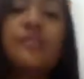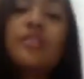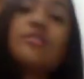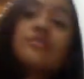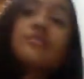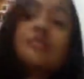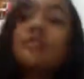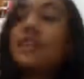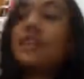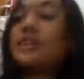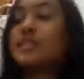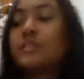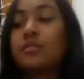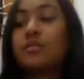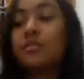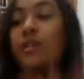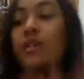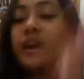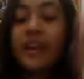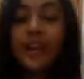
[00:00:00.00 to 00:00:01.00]
not slow rising,
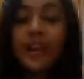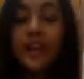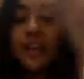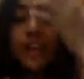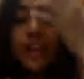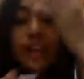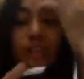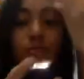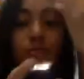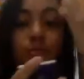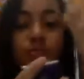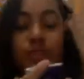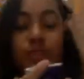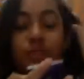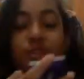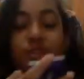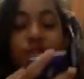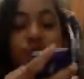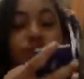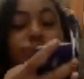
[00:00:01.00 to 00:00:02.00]
so I hate that
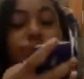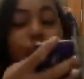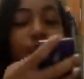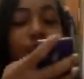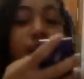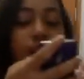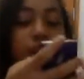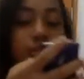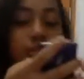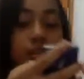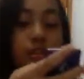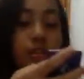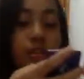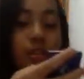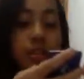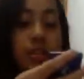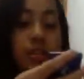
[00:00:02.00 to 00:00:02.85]
squishy so much.